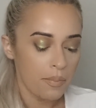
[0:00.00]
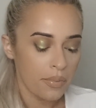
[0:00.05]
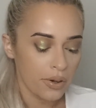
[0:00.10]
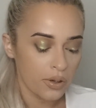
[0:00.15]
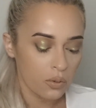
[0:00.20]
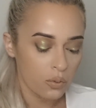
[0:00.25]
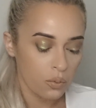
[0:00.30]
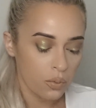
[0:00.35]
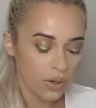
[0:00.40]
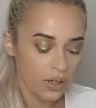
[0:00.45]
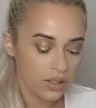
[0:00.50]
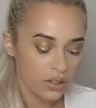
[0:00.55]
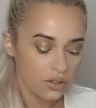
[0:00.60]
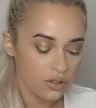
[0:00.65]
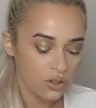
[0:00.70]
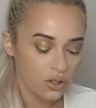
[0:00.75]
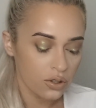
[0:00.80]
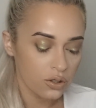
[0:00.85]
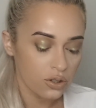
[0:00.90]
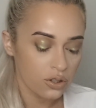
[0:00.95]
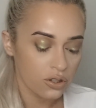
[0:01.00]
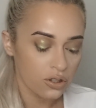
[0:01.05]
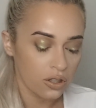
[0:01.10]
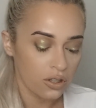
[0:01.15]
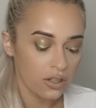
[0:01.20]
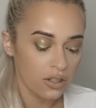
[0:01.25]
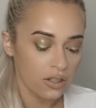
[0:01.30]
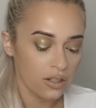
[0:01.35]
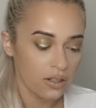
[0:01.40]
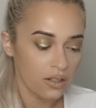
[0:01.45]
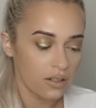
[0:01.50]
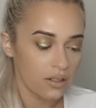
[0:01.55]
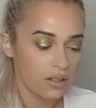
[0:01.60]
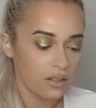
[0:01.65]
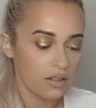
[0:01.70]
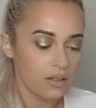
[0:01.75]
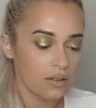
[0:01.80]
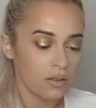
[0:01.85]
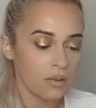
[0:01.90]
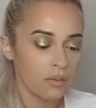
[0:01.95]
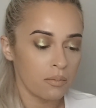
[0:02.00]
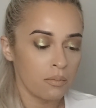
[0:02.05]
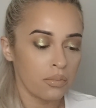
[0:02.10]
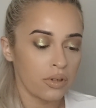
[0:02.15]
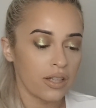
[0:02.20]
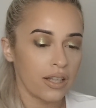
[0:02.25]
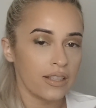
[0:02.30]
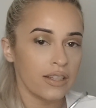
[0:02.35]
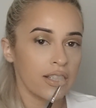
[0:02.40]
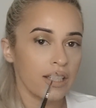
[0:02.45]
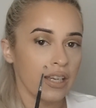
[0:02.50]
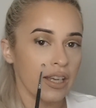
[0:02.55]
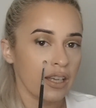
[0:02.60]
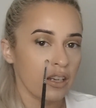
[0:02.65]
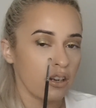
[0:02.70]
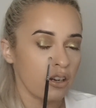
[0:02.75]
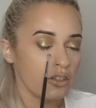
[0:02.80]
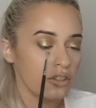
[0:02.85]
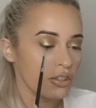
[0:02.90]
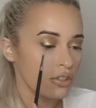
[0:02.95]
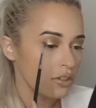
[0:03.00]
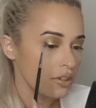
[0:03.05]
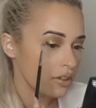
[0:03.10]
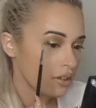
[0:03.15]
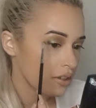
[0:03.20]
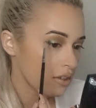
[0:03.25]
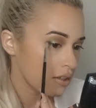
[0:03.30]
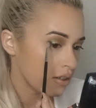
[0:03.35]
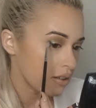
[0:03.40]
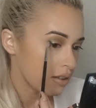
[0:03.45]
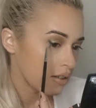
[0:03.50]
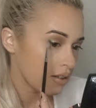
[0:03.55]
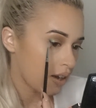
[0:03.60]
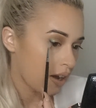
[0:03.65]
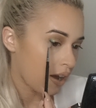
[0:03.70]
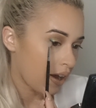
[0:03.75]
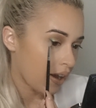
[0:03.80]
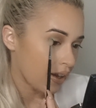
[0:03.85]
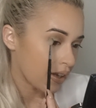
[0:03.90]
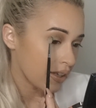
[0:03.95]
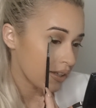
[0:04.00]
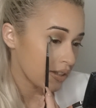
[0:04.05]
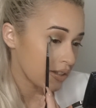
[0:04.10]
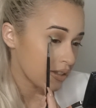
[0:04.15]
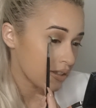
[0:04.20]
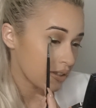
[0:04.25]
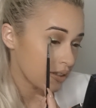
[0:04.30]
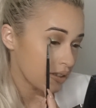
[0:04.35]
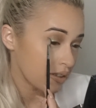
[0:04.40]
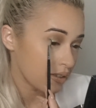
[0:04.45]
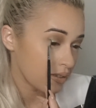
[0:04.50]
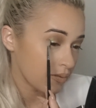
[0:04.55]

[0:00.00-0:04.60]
But once you start blending it on your eyes,